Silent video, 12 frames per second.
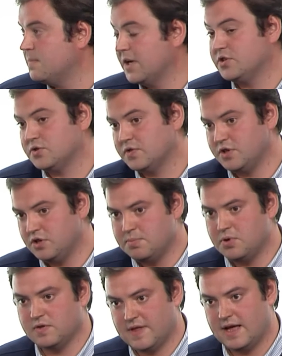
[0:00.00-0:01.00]
to make sure that you
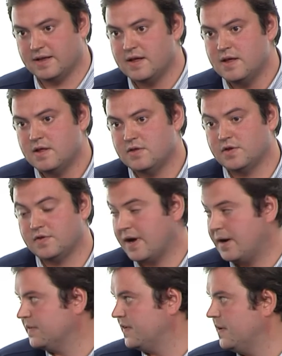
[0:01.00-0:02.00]
put those
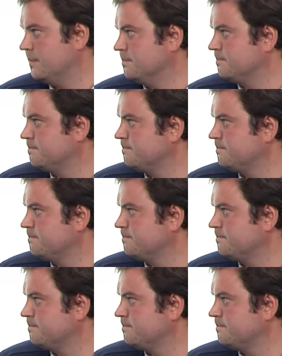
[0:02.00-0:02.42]
hours in.